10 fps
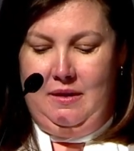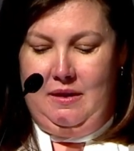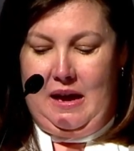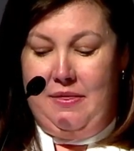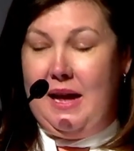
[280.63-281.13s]

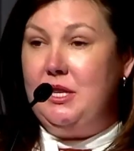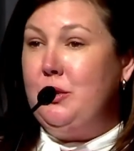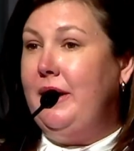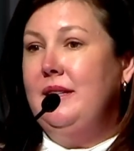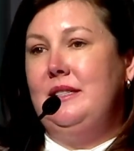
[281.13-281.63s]
And that
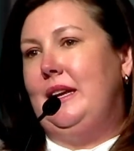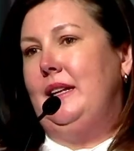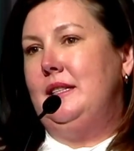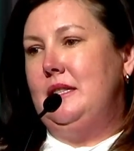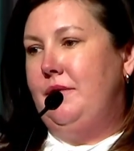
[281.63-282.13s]

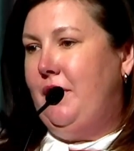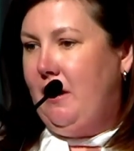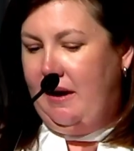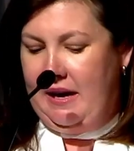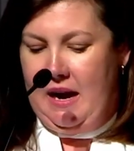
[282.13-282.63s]
translates to
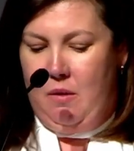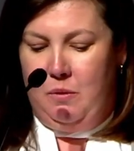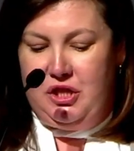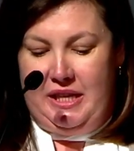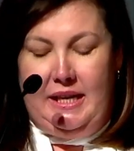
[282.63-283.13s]
figuring out
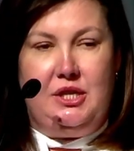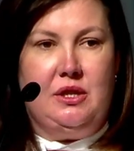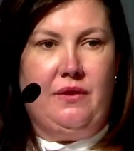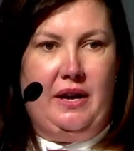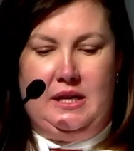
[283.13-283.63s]
which each
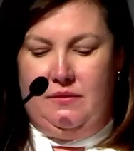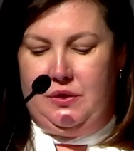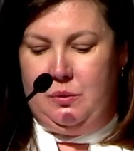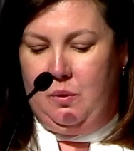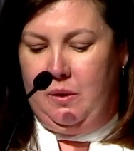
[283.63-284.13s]
of our
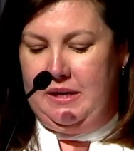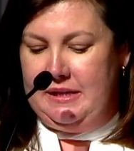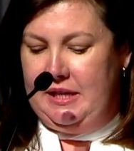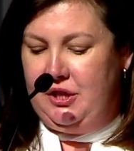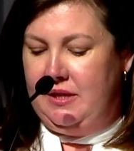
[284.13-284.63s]
individual
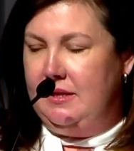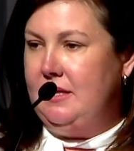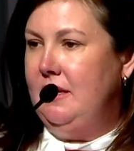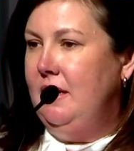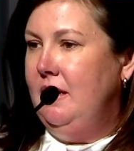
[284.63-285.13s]
organizations
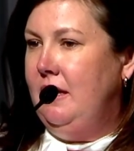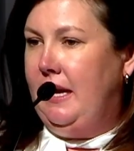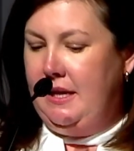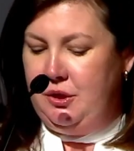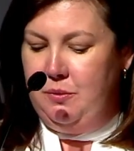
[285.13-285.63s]

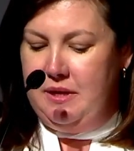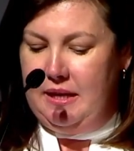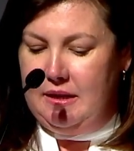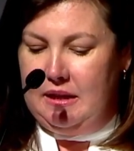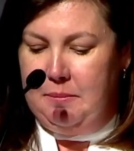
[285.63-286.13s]
is
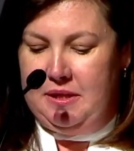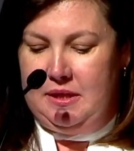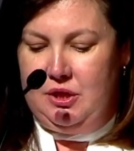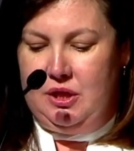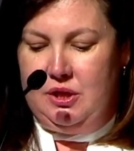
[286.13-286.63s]
uniquely
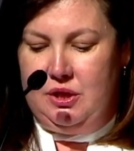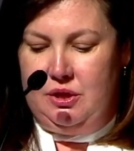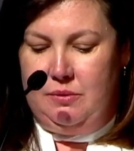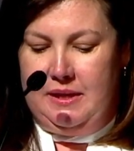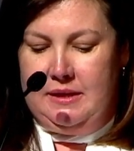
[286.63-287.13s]
positioned to
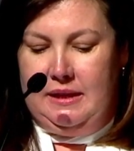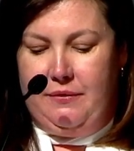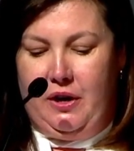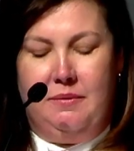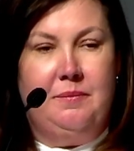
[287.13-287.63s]
do and
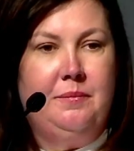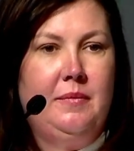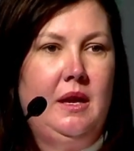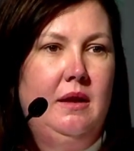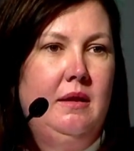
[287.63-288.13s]
deliver.
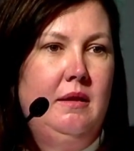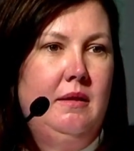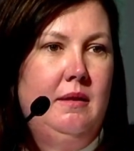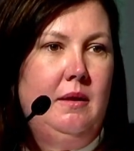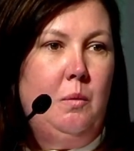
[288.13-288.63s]

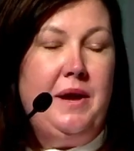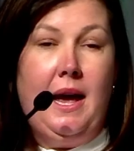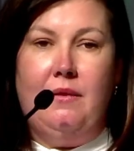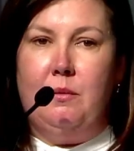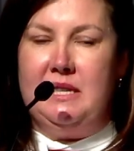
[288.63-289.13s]
We have
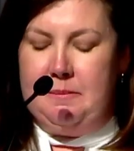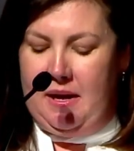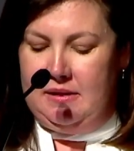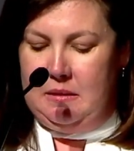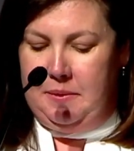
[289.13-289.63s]
a
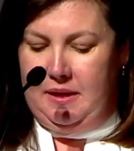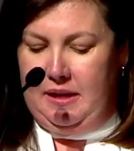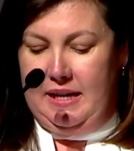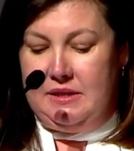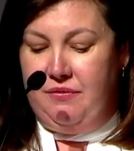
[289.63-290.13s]
responsibility
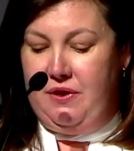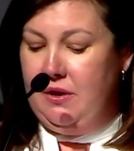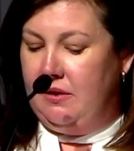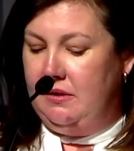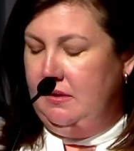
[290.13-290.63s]
as a field